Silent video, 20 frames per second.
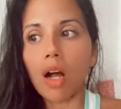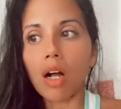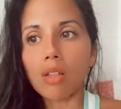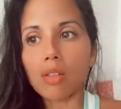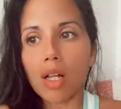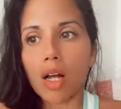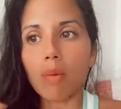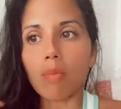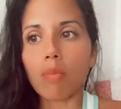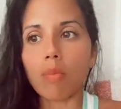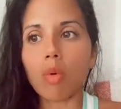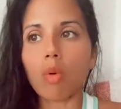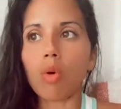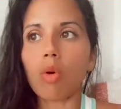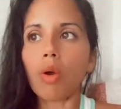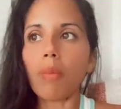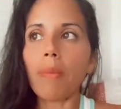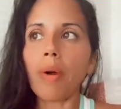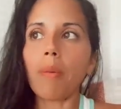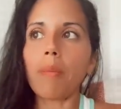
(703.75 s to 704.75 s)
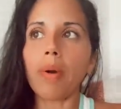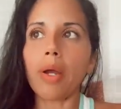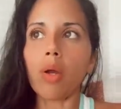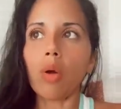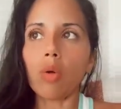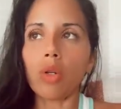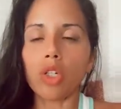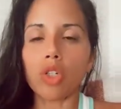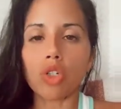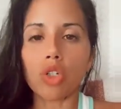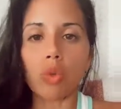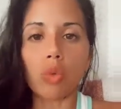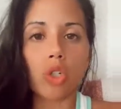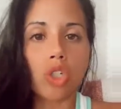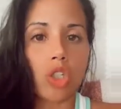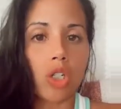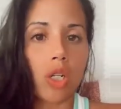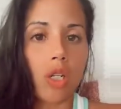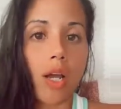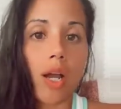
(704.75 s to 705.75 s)
a lot more about my own
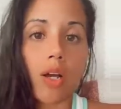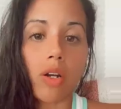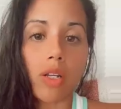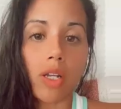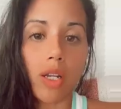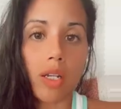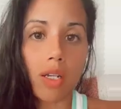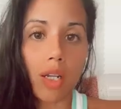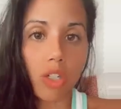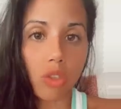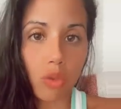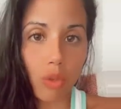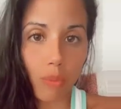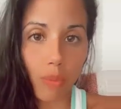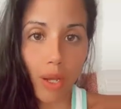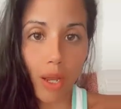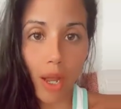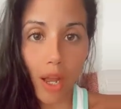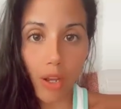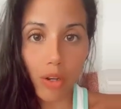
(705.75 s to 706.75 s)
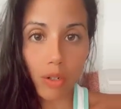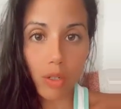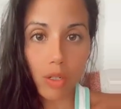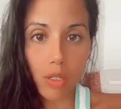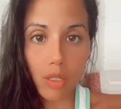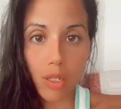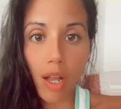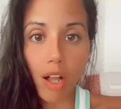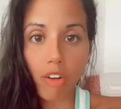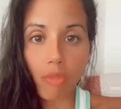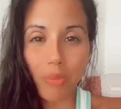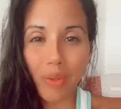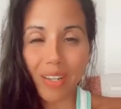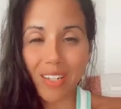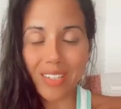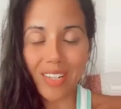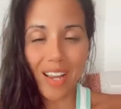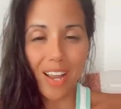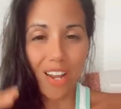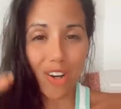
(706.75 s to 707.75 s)
intuition and how to connect with my higher self,
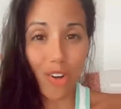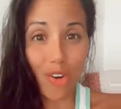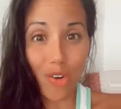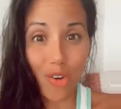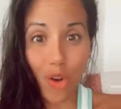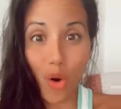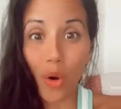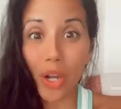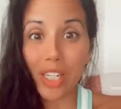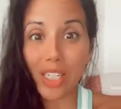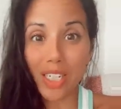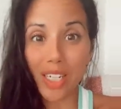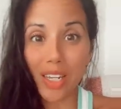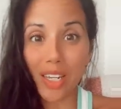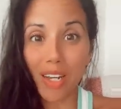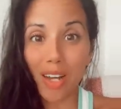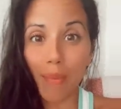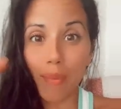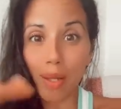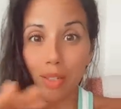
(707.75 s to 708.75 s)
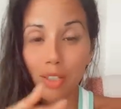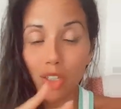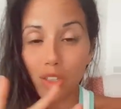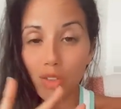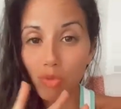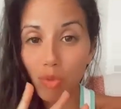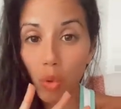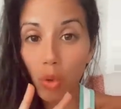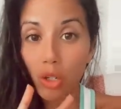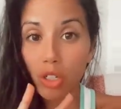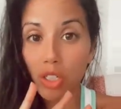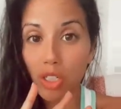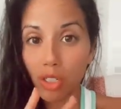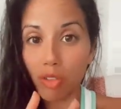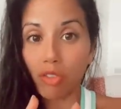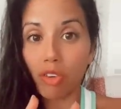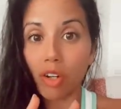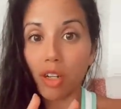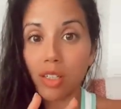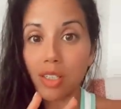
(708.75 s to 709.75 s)
because I had no idea about these four
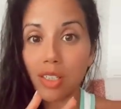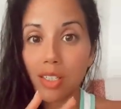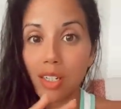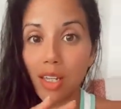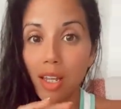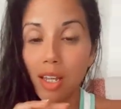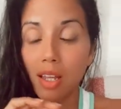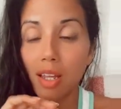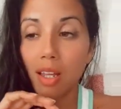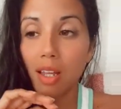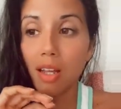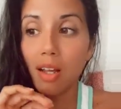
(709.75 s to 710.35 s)
different